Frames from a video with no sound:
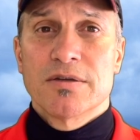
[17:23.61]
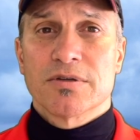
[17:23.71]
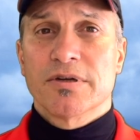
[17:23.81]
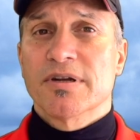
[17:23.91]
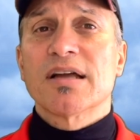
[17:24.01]

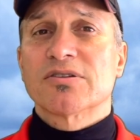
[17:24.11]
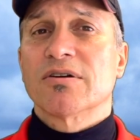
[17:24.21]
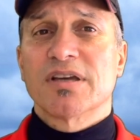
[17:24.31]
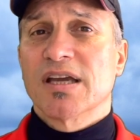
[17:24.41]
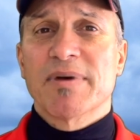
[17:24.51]
So you're not
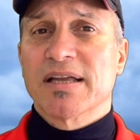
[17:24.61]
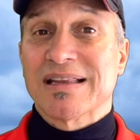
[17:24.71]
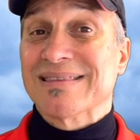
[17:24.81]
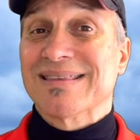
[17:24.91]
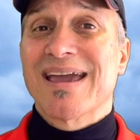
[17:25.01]
talking about
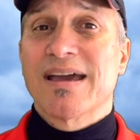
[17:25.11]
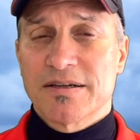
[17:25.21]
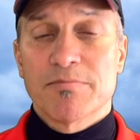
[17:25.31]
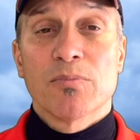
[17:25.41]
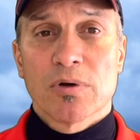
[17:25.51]
the
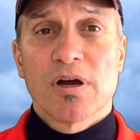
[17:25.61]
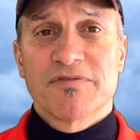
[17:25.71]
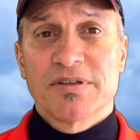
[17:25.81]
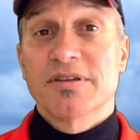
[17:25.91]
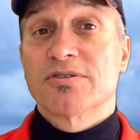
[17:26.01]
land more
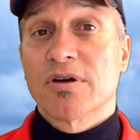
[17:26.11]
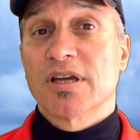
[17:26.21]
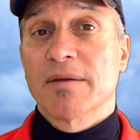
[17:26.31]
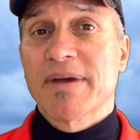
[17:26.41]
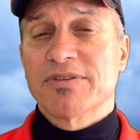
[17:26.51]
often, you're
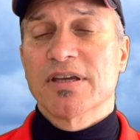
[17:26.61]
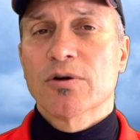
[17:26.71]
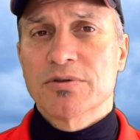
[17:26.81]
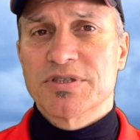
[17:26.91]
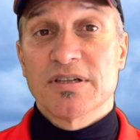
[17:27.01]
talking about the
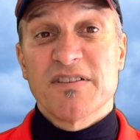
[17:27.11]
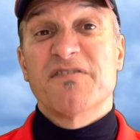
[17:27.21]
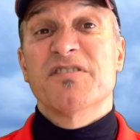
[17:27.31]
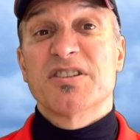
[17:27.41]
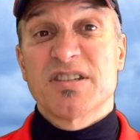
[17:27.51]
ocean,
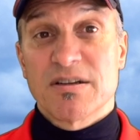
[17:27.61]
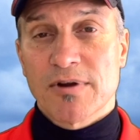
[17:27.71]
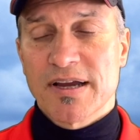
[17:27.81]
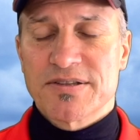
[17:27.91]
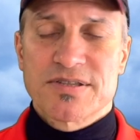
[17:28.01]
fishing
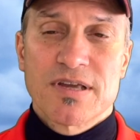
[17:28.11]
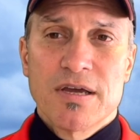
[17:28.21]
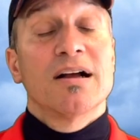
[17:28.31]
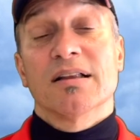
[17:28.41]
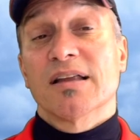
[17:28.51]
rights.
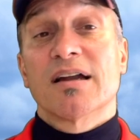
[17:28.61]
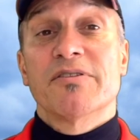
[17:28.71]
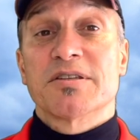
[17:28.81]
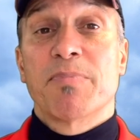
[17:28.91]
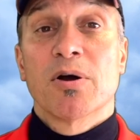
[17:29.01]
A lot of
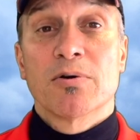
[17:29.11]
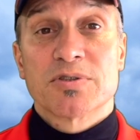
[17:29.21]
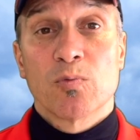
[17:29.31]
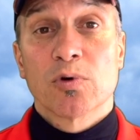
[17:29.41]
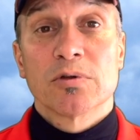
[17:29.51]
this
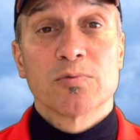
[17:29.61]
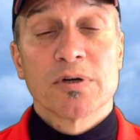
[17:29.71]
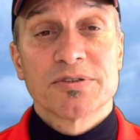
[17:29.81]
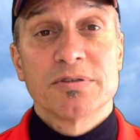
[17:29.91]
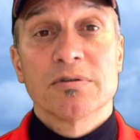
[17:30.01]
post-World
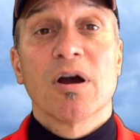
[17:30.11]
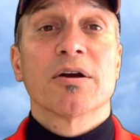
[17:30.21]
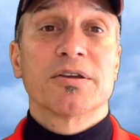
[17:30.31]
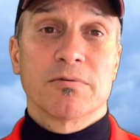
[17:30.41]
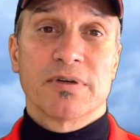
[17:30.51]
War II
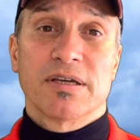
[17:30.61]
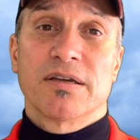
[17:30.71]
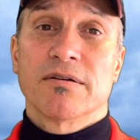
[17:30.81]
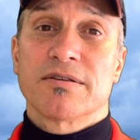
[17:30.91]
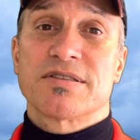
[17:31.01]
arguing
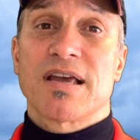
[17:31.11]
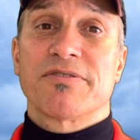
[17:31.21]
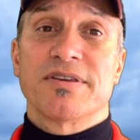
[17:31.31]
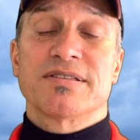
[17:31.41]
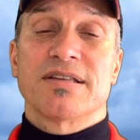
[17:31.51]
here in
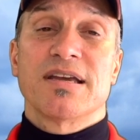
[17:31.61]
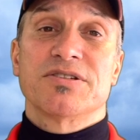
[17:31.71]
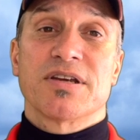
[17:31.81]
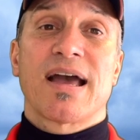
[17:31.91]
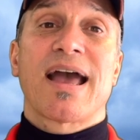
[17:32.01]
Southeast
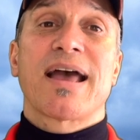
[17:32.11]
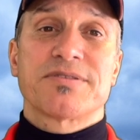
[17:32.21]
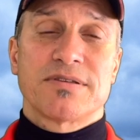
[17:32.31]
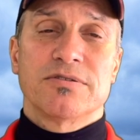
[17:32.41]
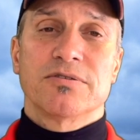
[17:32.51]
Asia has
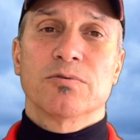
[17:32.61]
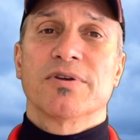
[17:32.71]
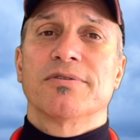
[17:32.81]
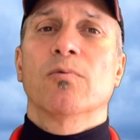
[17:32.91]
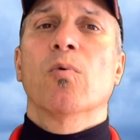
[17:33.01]
to do
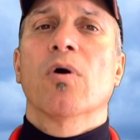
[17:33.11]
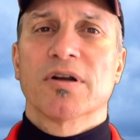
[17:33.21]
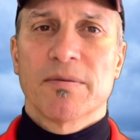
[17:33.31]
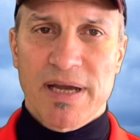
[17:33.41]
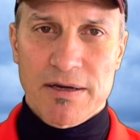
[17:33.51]
with the
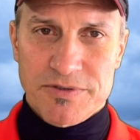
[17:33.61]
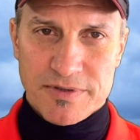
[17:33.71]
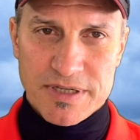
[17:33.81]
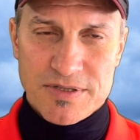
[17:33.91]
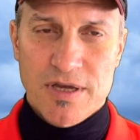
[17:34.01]
water
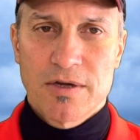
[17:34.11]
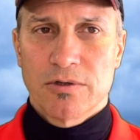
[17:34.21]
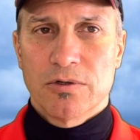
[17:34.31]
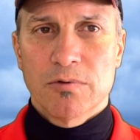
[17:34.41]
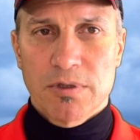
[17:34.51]
boundaries.
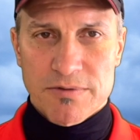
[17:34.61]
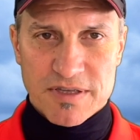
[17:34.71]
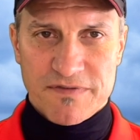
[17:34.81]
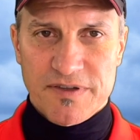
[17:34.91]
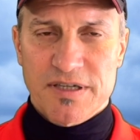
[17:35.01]
Who owns
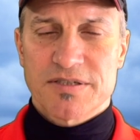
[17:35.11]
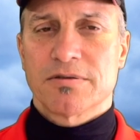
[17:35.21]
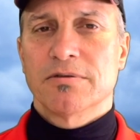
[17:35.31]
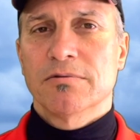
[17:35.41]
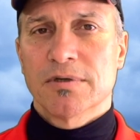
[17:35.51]
the fish?
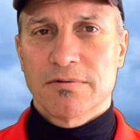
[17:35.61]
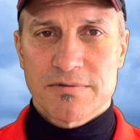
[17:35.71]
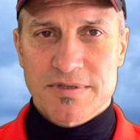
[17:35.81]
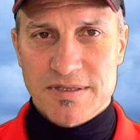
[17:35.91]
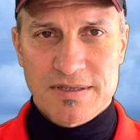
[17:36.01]
Who
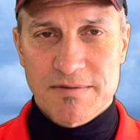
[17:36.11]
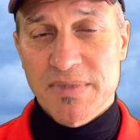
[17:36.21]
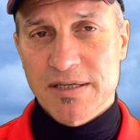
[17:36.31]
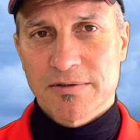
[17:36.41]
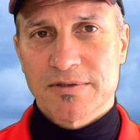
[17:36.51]
owns the
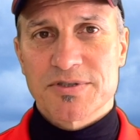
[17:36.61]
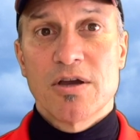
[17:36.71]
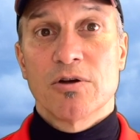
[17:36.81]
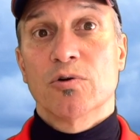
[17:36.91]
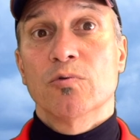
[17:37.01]
minerals?
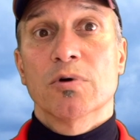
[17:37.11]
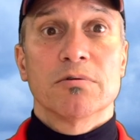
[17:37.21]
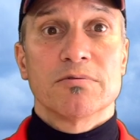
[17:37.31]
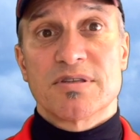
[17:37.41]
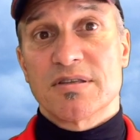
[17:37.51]
Who
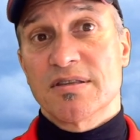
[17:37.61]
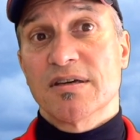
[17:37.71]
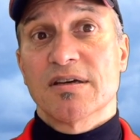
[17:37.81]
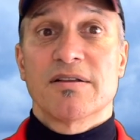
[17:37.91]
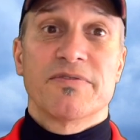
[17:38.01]
owns
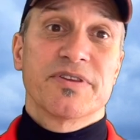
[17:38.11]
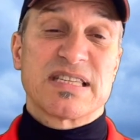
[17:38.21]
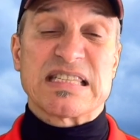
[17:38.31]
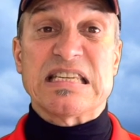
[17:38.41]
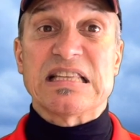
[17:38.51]
the
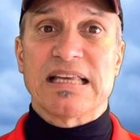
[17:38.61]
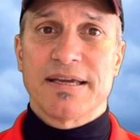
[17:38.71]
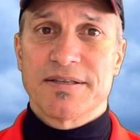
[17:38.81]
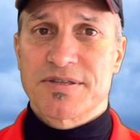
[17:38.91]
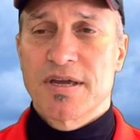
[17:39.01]
sea lanes?